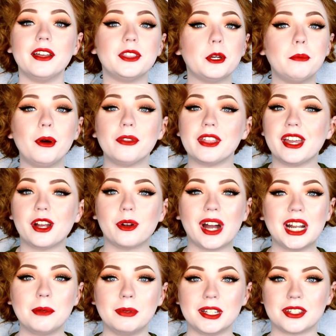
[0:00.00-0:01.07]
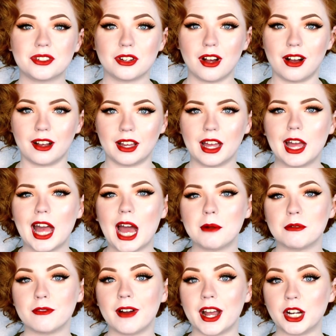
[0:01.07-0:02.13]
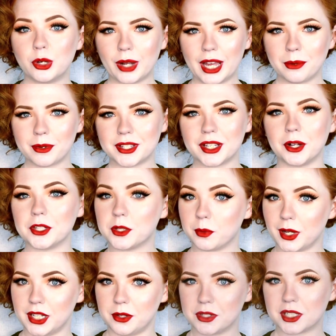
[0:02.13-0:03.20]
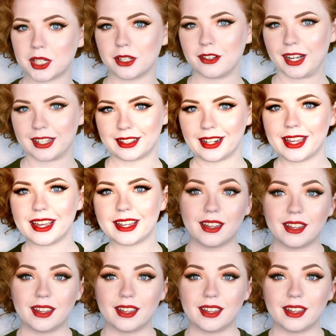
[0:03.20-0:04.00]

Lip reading: They're both incredibly strong and provide great results when used correctly.